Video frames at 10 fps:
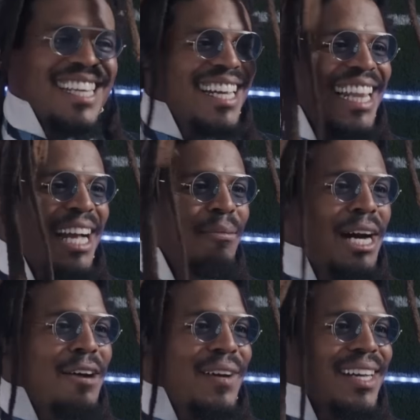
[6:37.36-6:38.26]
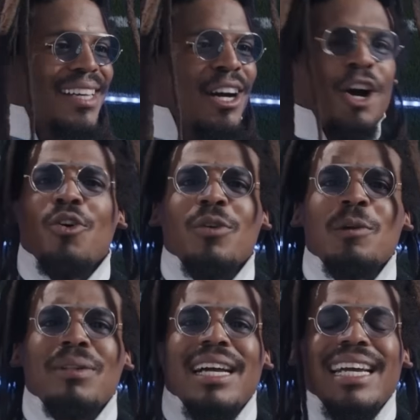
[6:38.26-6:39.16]
Sunday like a motherfucker. Who are we
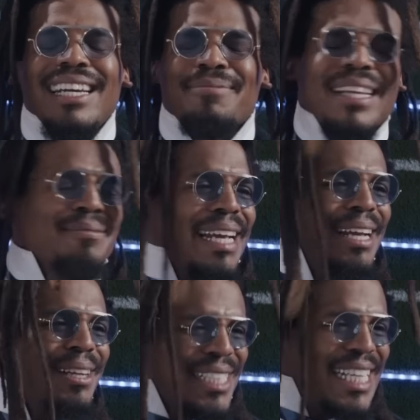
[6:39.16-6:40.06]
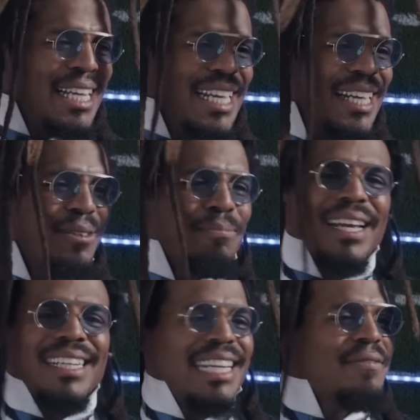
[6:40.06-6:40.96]
playing? Man, shit, we
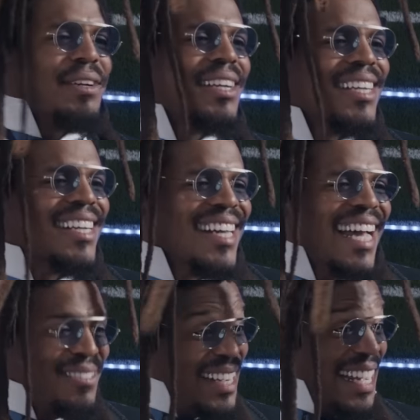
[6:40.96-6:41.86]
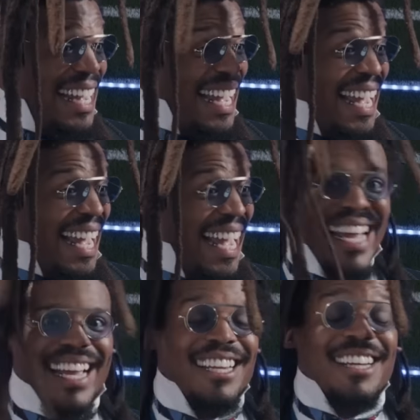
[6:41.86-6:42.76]
playing Denver.
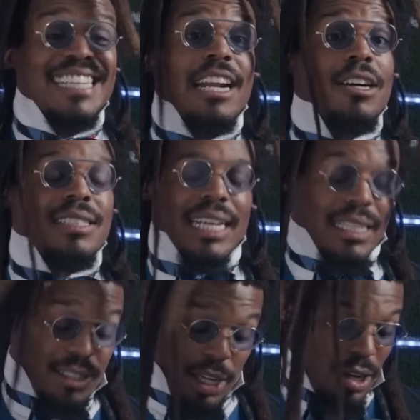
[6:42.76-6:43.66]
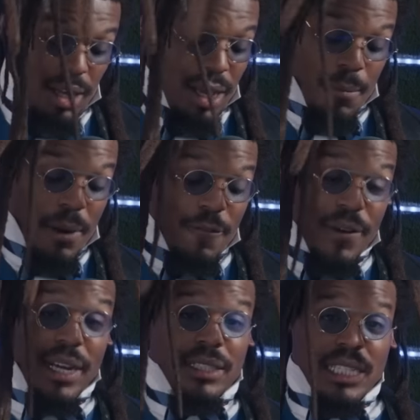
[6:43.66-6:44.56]
You know, they don't tell. So,
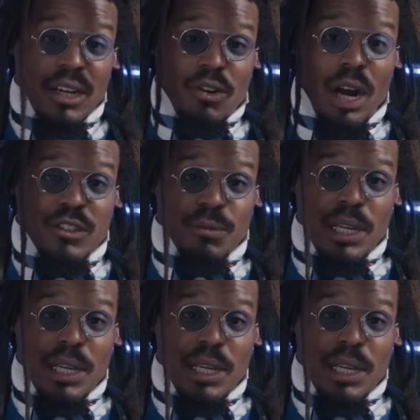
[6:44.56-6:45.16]
motherfucker, sit across from